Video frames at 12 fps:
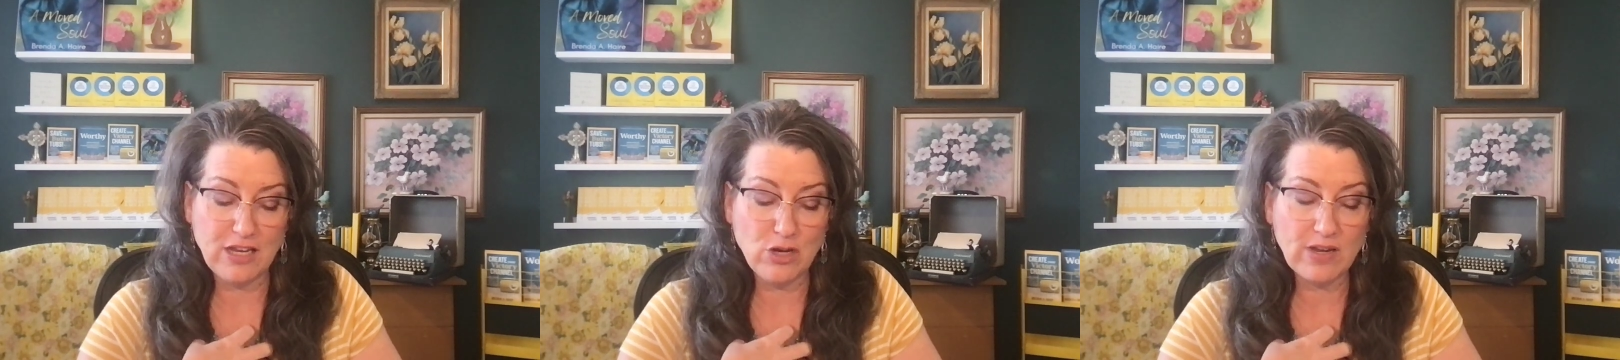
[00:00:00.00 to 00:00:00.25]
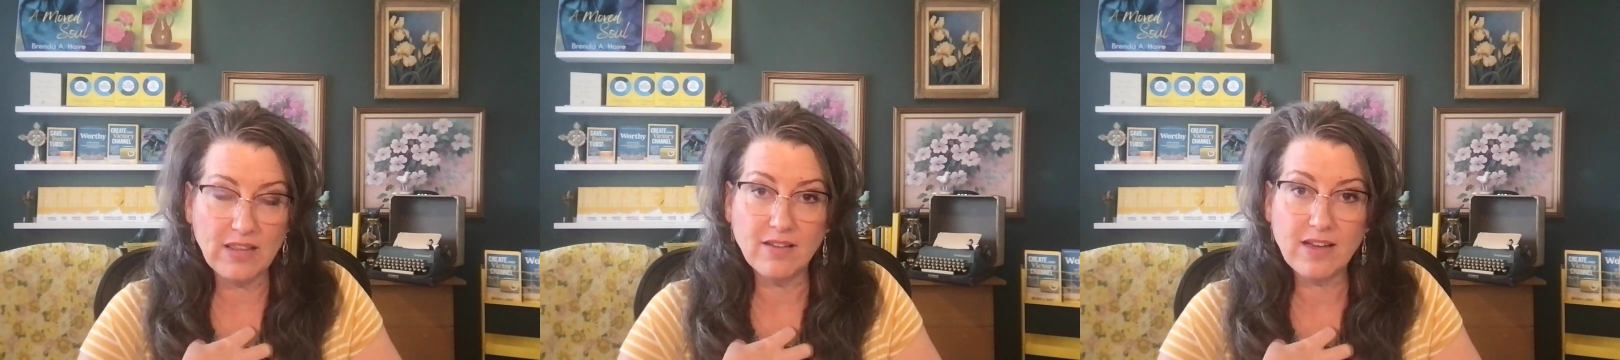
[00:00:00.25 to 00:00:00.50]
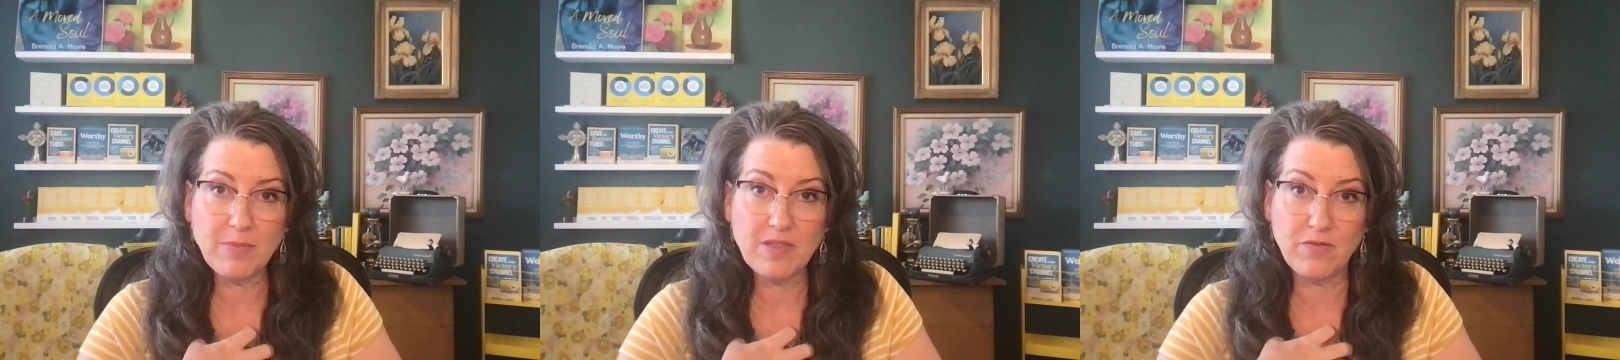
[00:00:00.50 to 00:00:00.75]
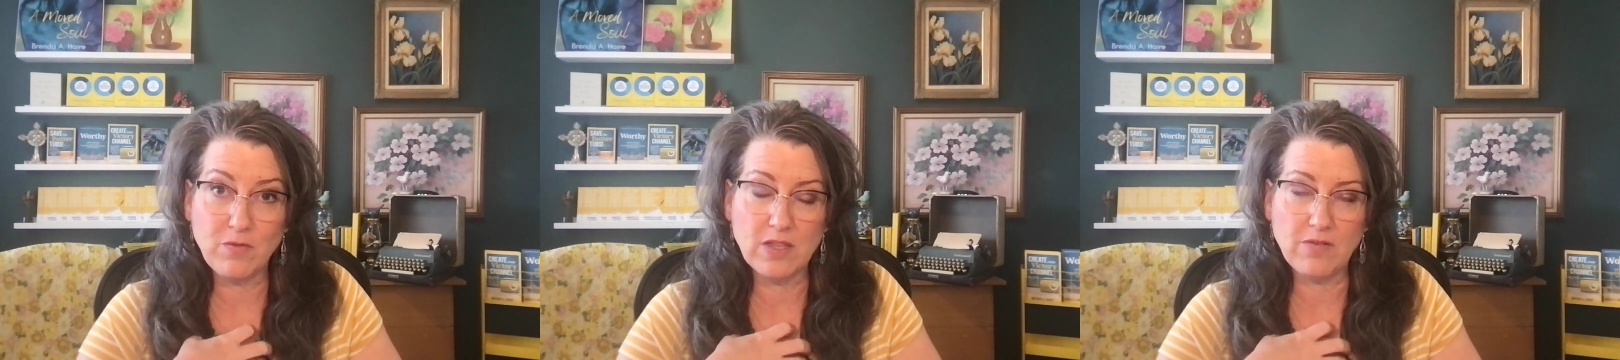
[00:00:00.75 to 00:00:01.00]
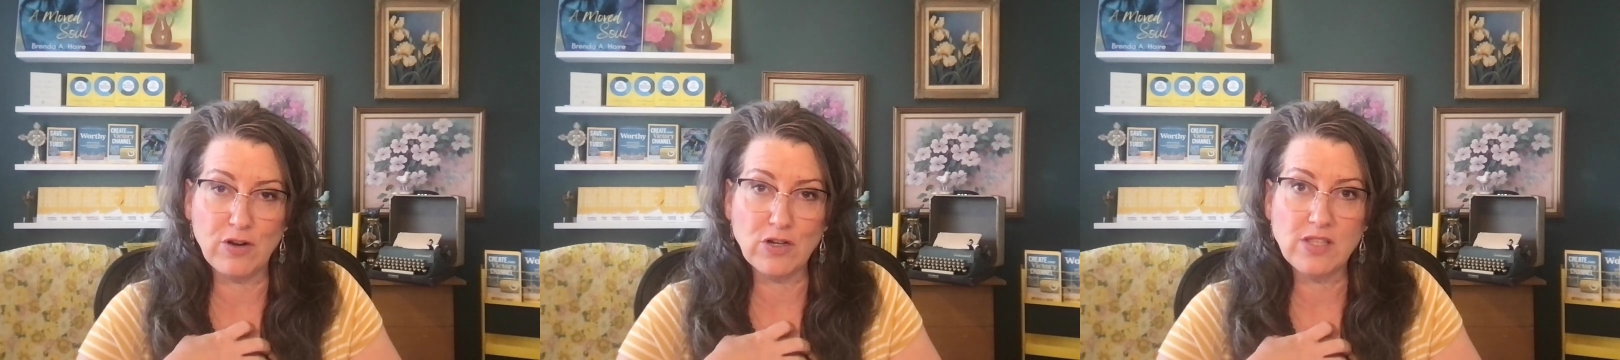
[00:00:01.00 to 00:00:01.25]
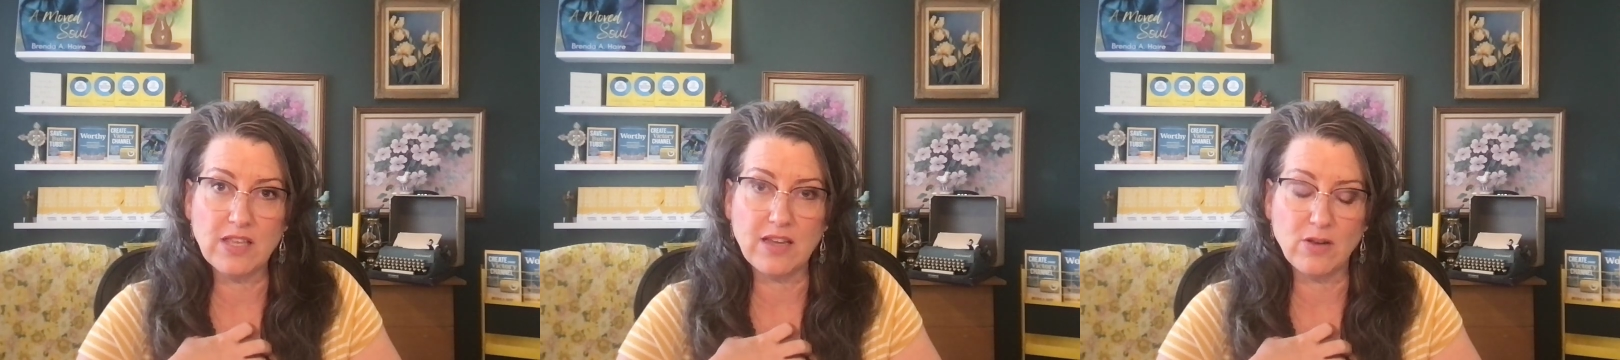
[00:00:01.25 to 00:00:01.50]
You can look up the, the
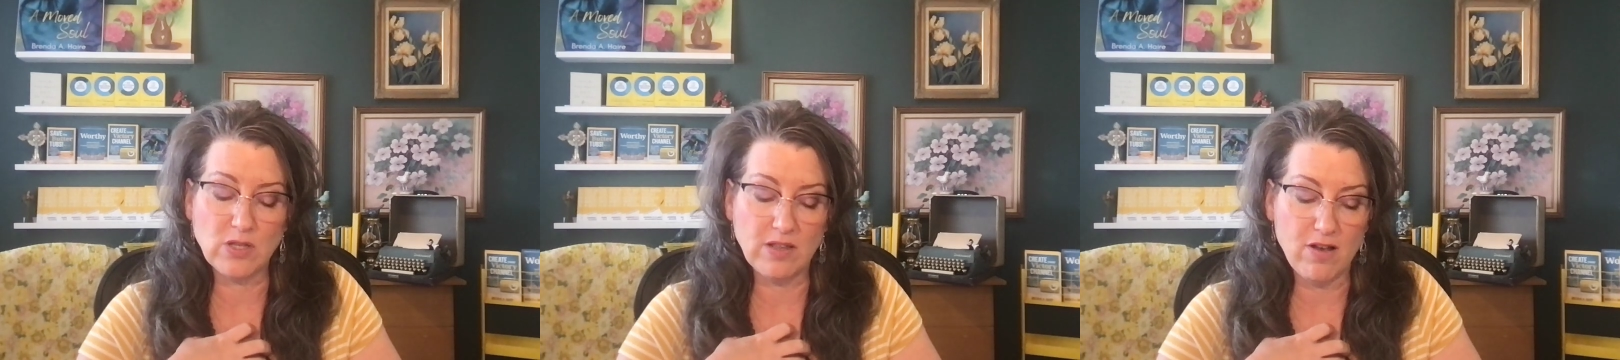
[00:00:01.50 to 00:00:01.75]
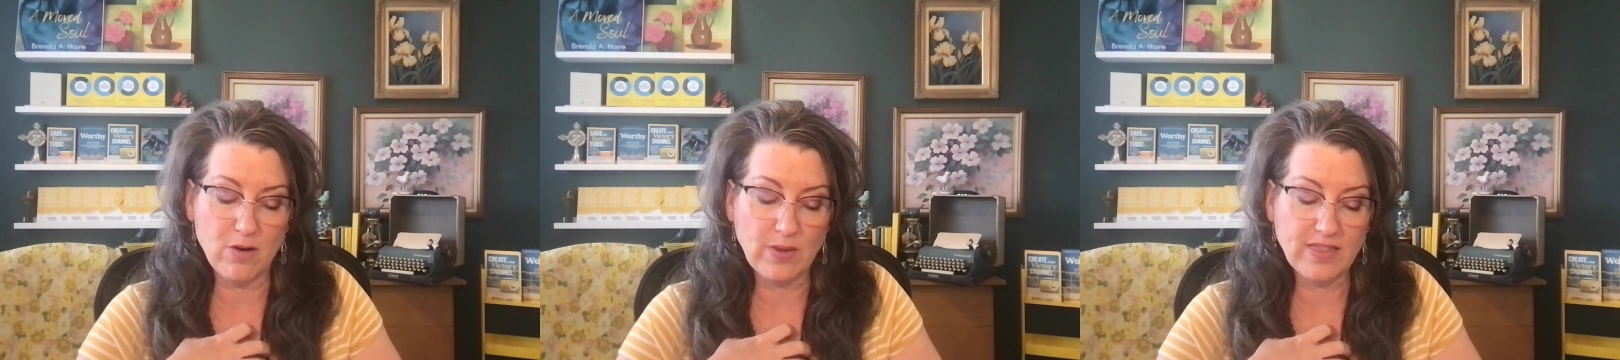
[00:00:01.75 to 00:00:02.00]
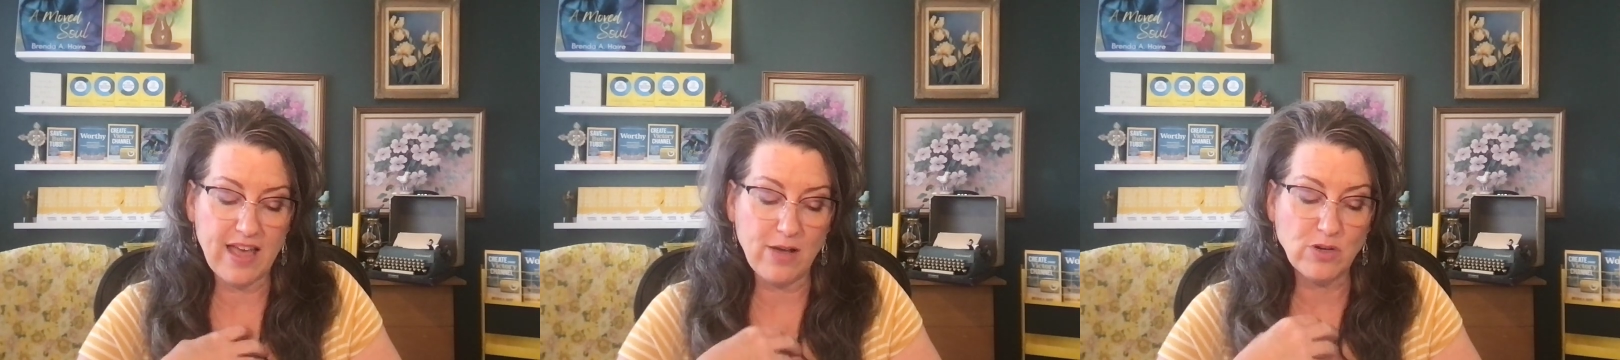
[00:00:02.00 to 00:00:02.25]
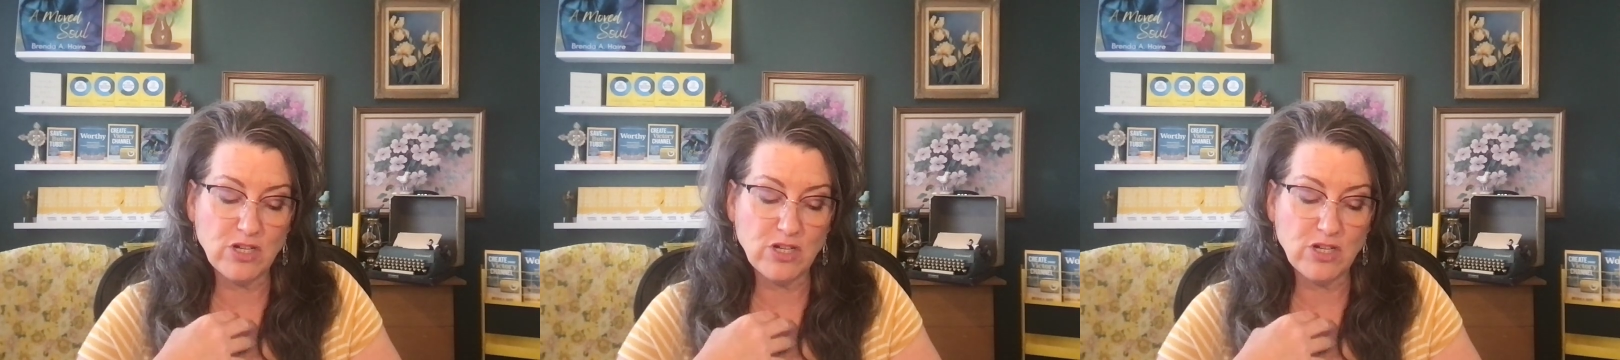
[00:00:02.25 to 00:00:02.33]
verse that goes along with that,